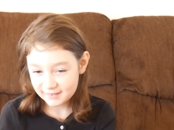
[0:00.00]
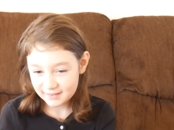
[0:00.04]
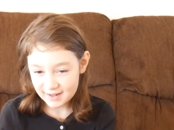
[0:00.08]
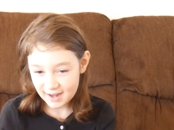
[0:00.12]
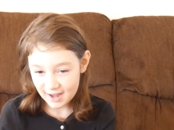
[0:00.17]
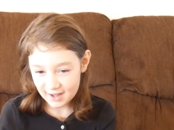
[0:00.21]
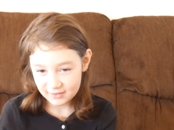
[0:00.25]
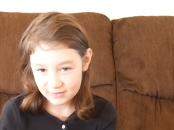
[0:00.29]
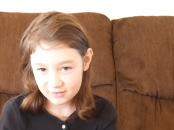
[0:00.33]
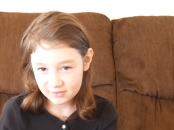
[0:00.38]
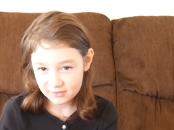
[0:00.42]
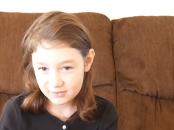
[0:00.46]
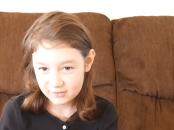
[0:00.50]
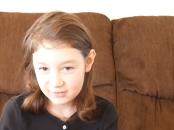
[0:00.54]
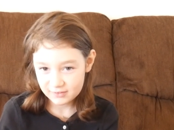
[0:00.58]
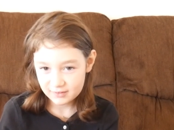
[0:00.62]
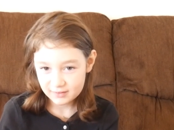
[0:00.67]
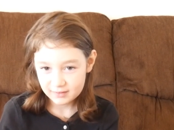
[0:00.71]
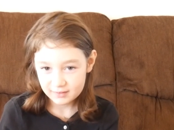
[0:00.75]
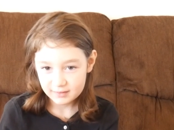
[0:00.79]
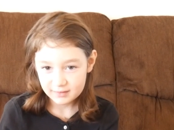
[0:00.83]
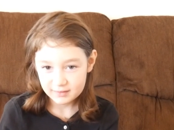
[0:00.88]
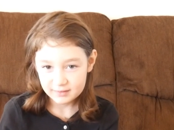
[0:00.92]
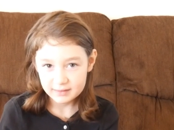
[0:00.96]
Yes.
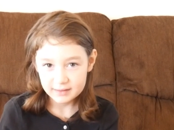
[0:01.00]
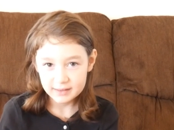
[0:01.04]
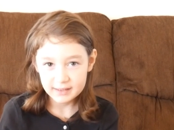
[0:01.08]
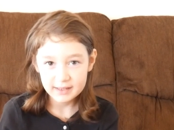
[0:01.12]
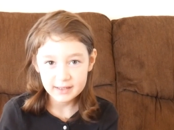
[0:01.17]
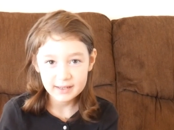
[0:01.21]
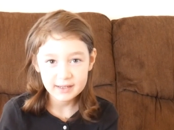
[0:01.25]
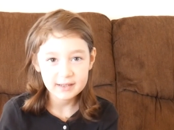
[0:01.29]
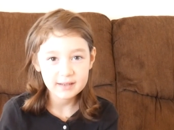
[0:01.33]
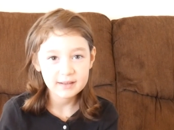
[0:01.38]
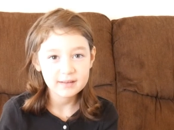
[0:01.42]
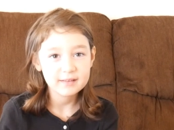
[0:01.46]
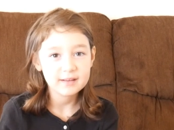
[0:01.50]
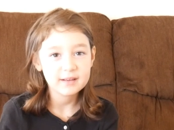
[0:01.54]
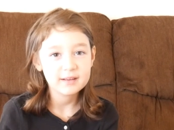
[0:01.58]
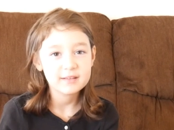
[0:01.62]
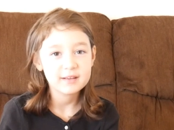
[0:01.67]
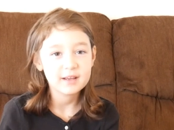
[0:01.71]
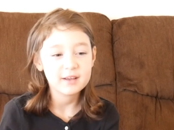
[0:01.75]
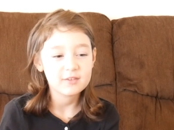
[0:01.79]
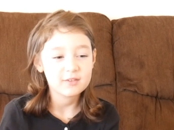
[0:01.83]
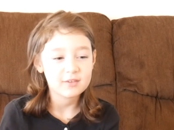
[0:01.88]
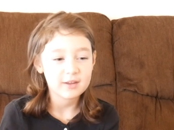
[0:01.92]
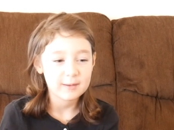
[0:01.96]
And
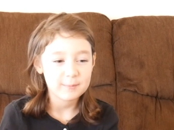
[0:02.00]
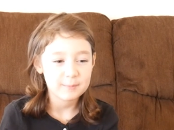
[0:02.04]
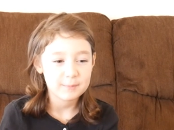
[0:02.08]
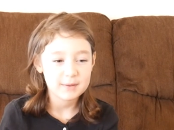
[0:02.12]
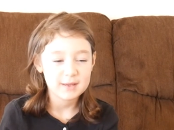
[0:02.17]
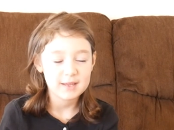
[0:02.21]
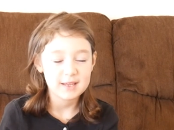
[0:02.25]
it tastes like